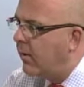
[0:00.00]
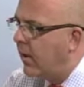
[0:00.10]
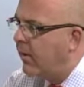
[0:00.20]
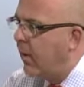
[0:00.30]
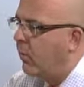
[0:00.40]

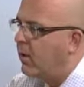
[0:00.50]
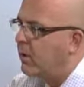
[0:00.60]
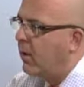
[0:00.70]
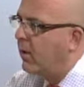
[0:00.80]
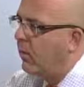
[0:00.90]
That we're
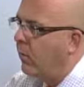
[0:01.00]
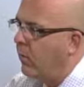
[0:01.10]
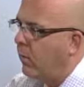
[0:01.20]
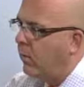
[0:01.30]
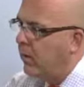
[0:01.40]
seeing,
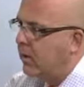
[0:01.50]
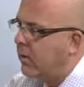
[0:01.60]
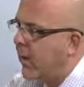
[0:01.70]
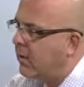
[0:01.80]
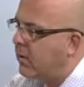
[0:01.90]
what we
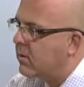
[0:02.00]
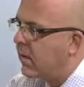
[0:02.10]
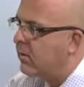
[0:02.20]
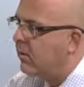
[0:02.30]
expect in the sector.